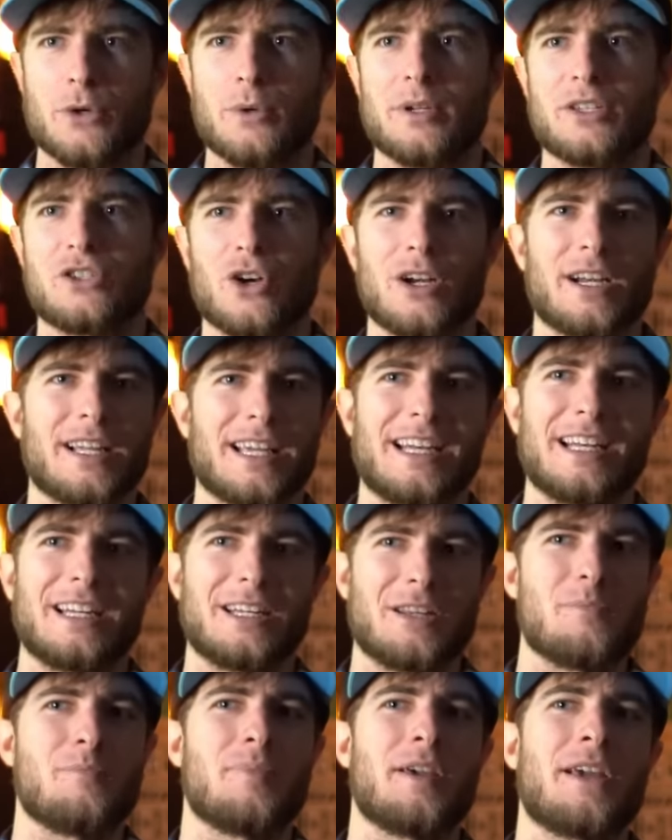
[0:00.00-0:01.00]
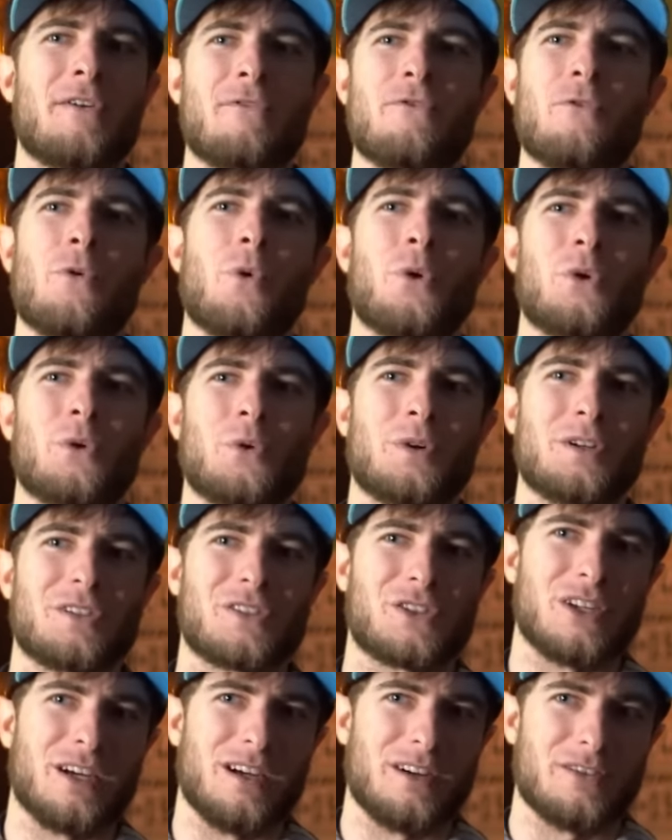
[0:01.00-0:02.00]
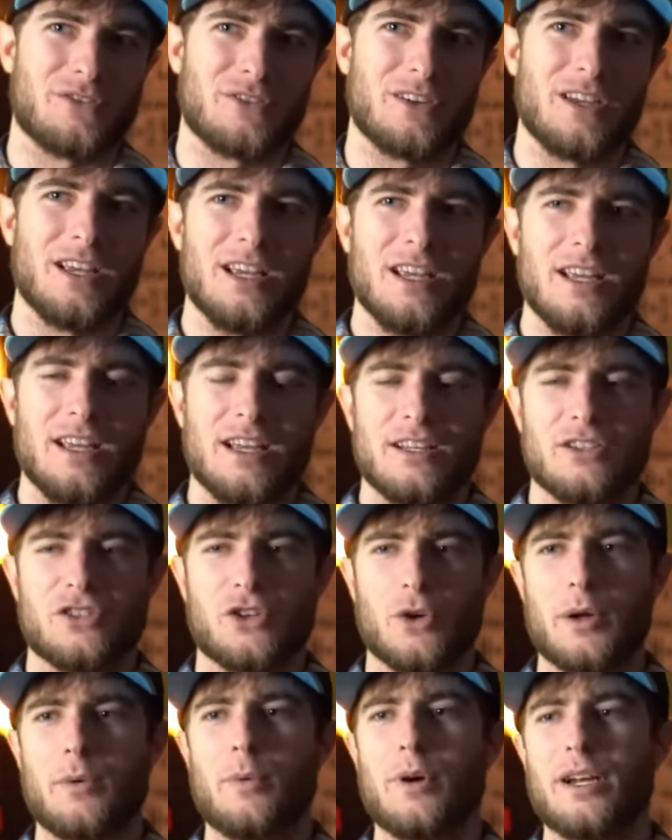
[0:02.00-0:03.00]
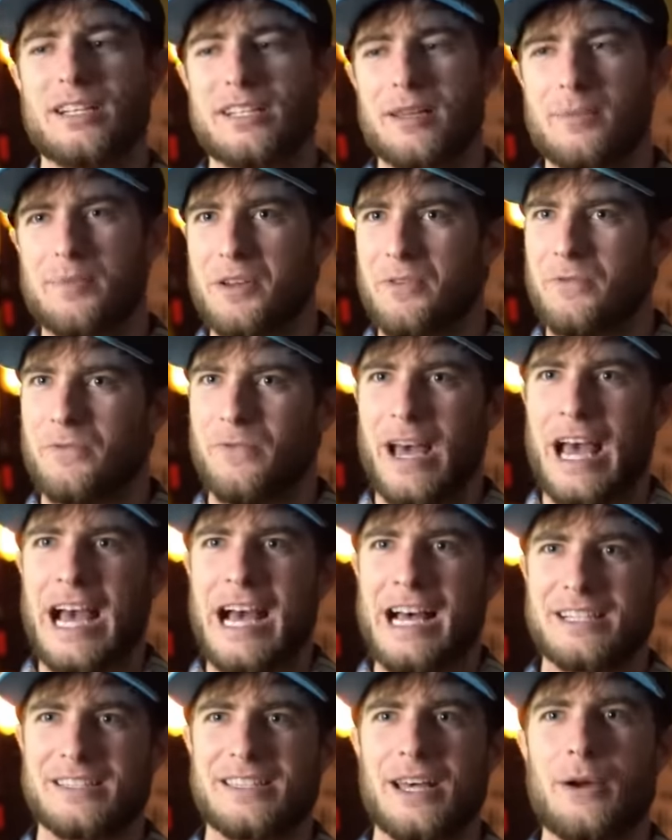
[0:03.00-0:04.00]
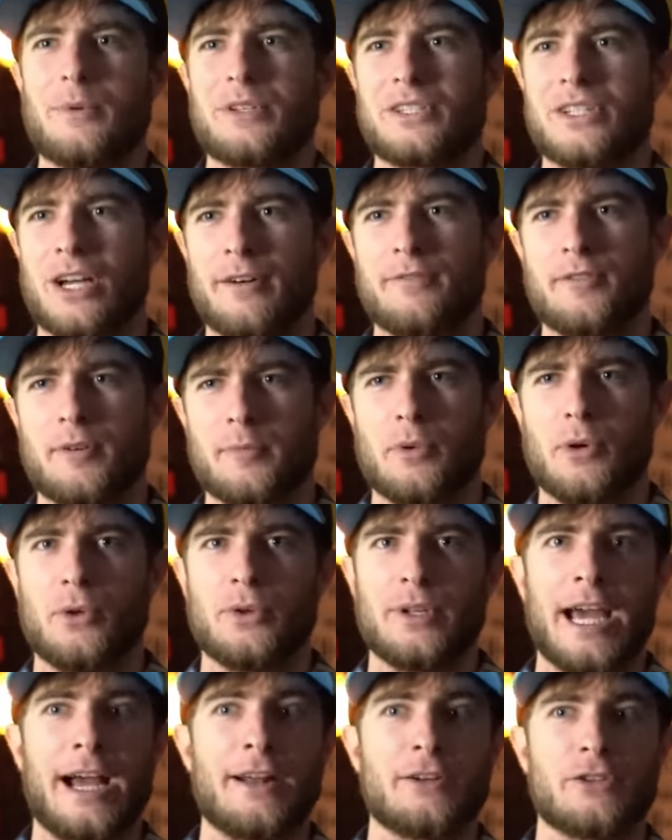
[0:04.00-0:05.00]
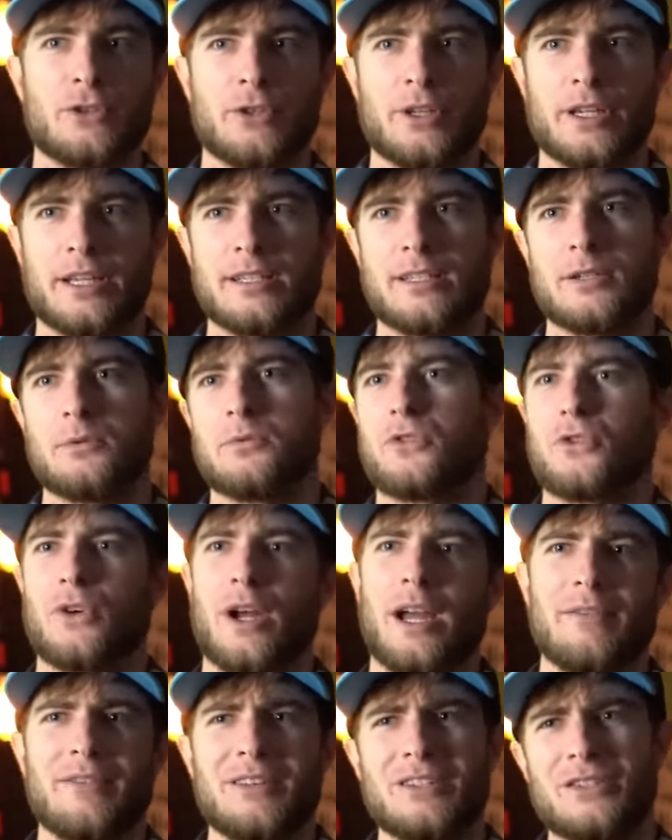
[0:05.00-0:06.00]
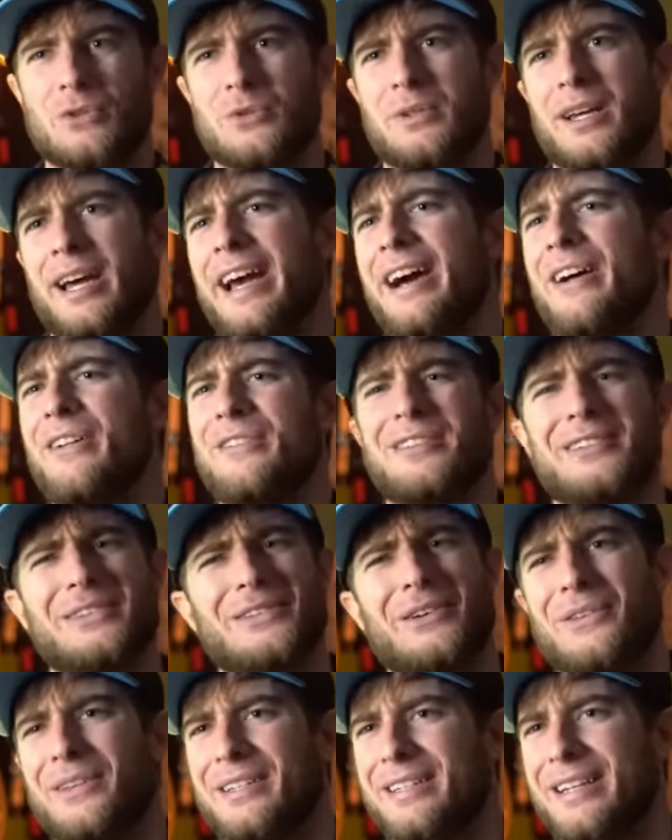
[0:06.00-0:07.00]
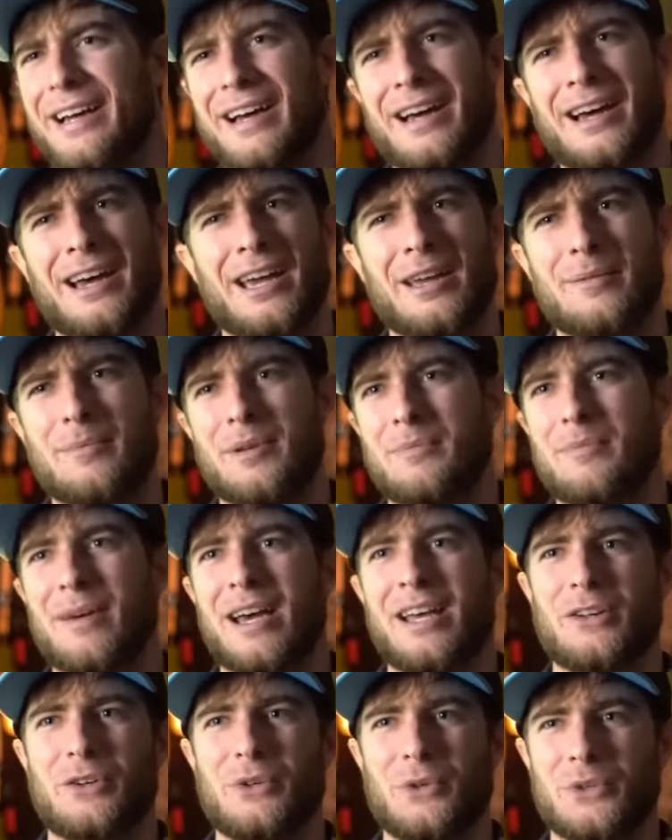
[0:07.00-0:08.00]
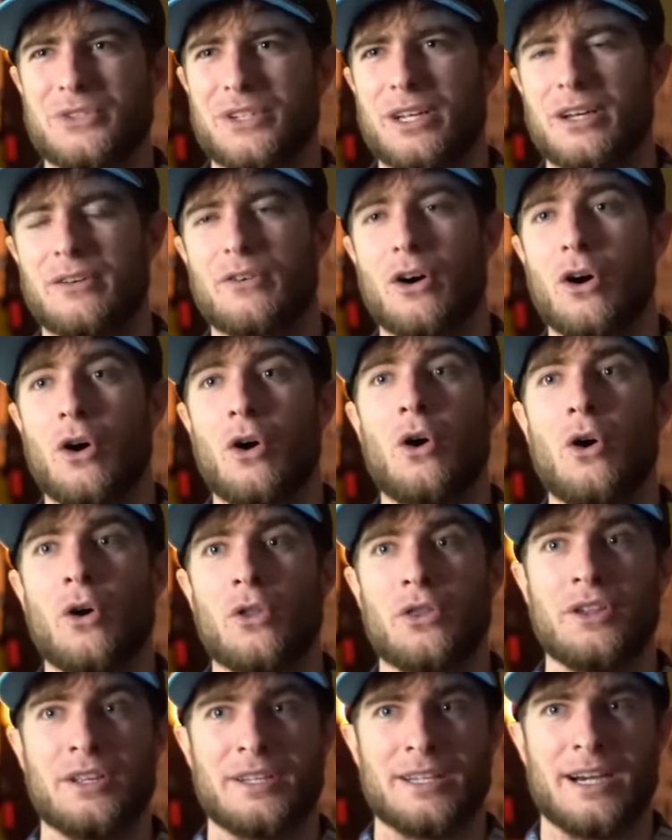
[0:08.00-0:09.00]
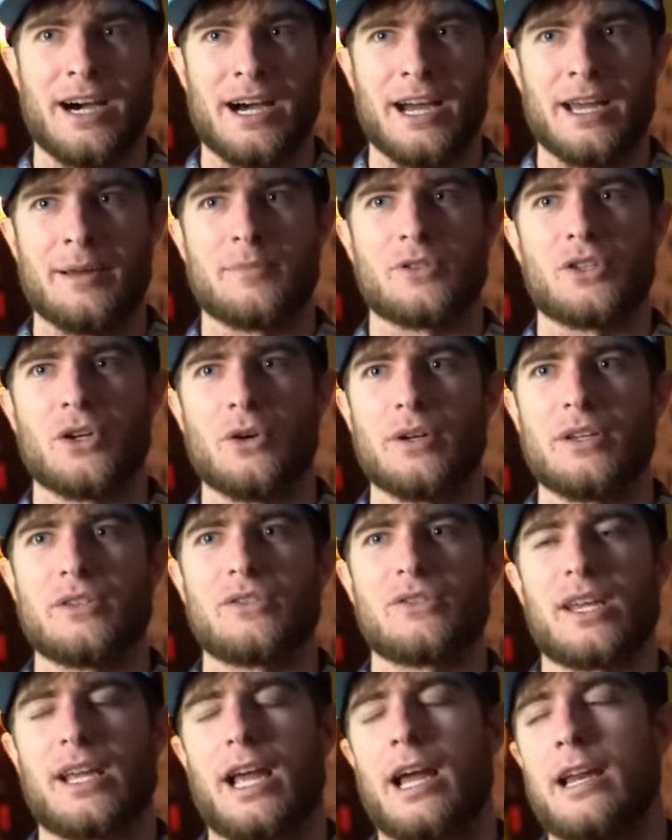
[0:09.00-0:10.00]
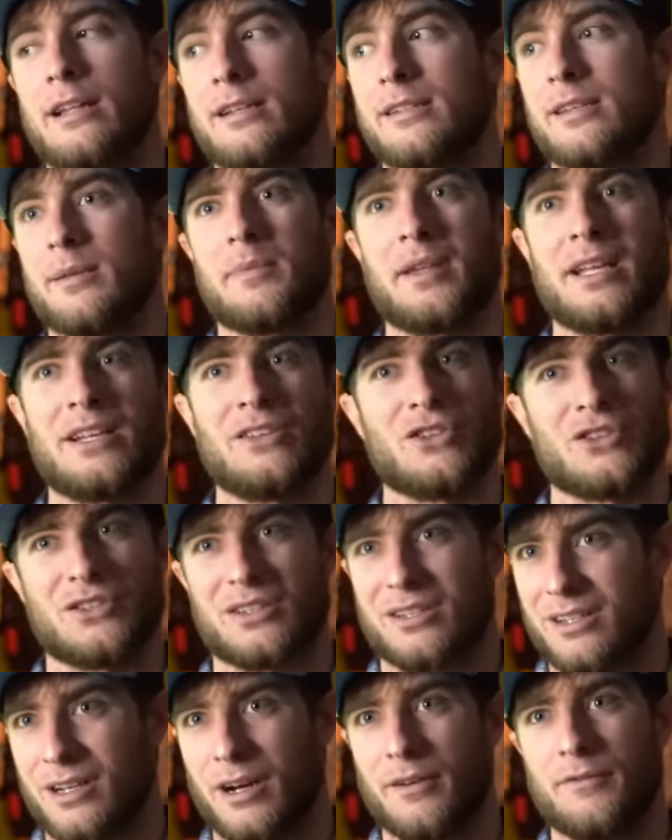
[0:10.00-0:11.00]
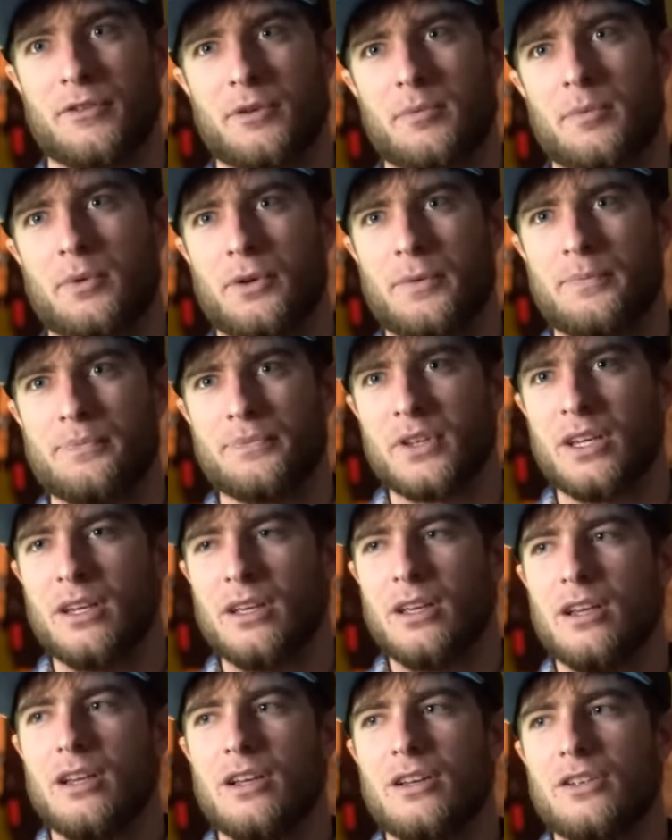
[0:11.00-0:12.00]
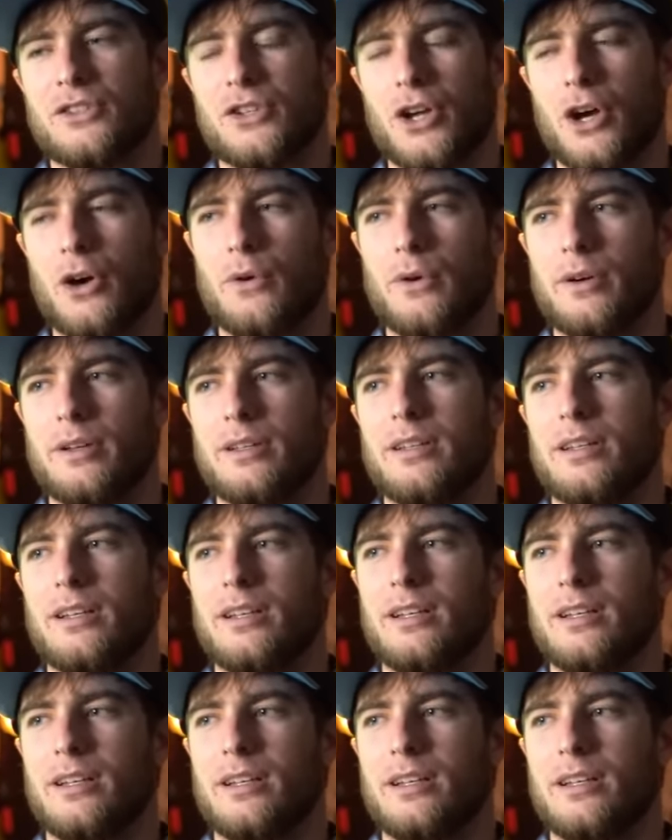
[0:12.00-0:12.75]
So he's starting to get into the big four-door stuff. So he wanted something fast that was comfortable naturally because he was driving to dialysis all the time and medical stuff all the time. So he's like, I need something just comfortable. So